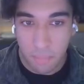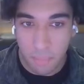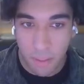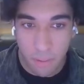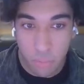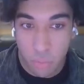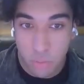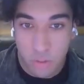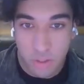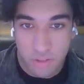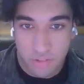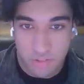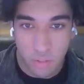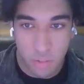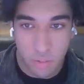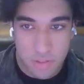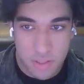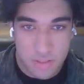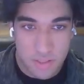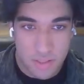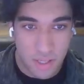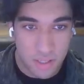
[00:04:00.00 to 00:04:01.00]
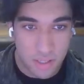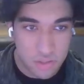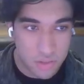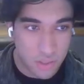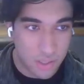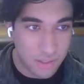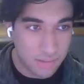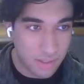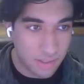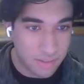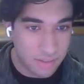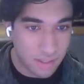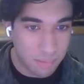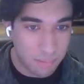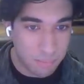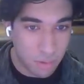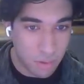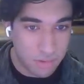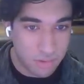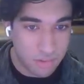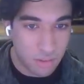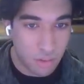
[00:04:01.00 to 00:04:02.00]
My rule is not to take trades like that
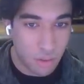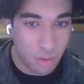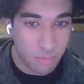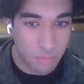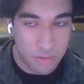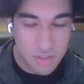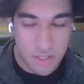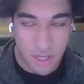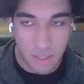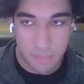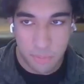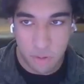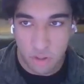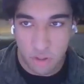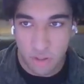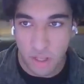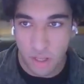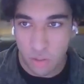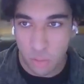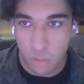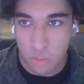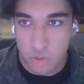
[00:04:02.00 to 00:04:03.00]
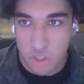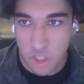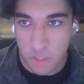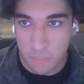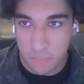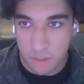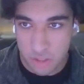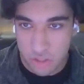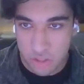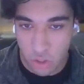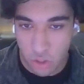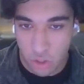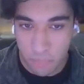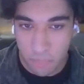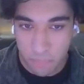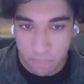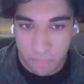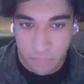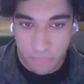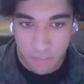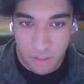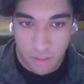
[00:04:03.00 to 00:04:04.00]
because a lot of the time you can get caught up in
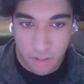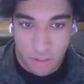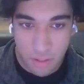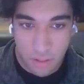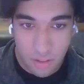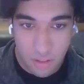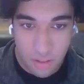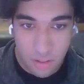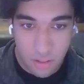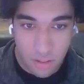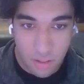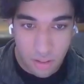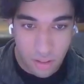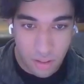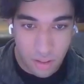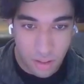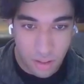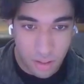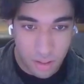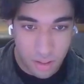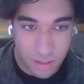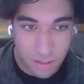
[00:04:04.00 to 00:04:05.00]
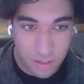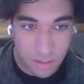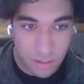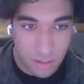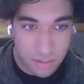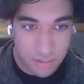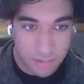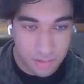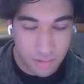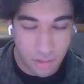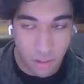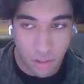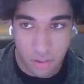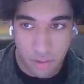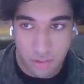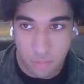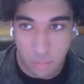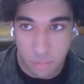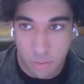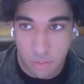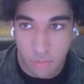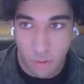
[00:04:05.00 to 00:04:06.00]
chop in
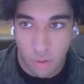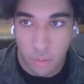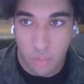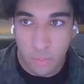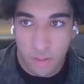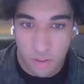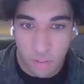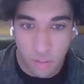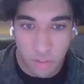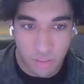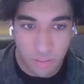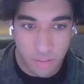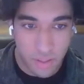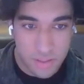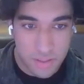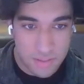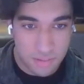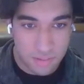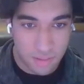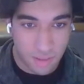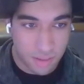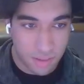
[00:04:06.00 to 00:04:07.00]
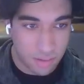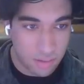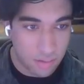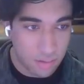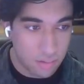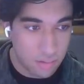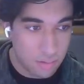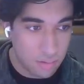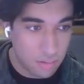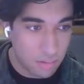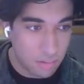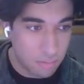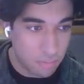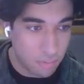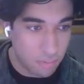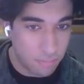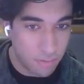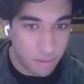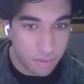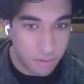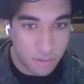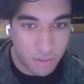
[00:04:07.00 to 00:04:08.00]
scenarios where you've only got a 30-second
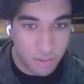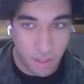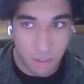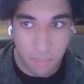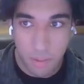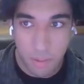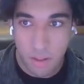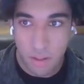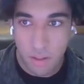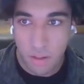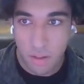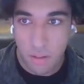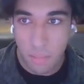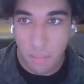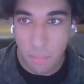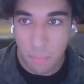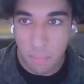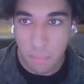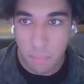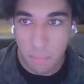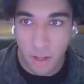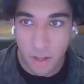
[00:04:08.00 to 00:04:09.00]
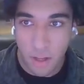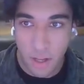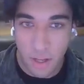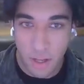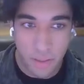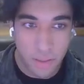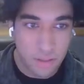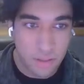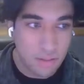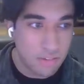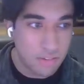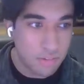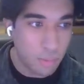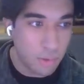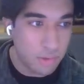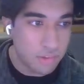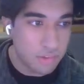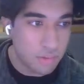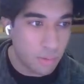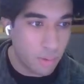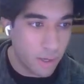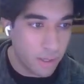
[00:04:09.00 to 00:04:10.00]
fair value gap. But I think this
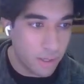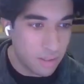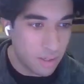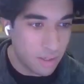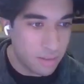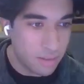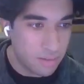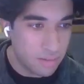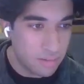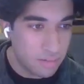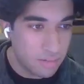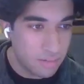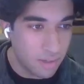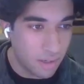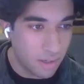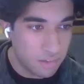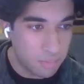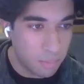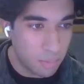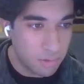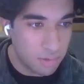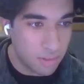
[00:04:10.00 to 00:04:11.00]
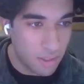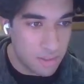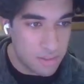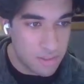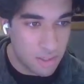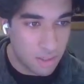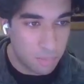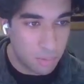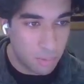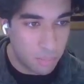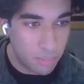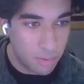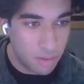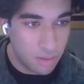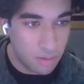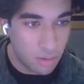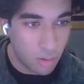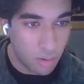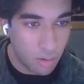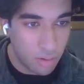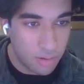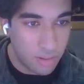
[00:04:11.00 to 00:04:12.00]
was quite a nice textbook setup where we
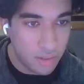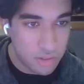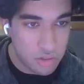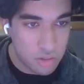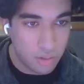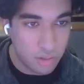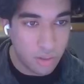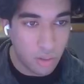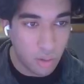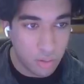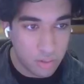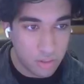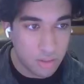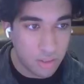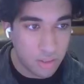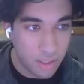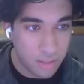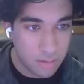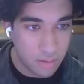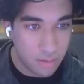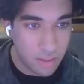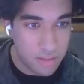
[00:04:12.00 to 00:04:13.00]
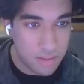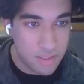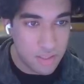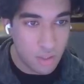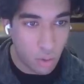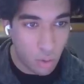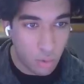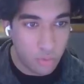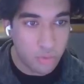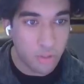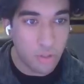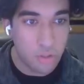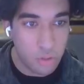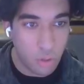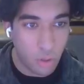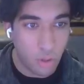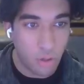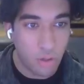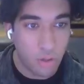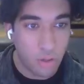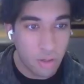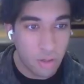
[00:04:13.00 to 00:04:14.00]
got literally on the 930 on the
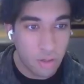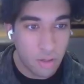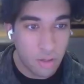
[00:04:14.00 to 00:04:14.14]
dot,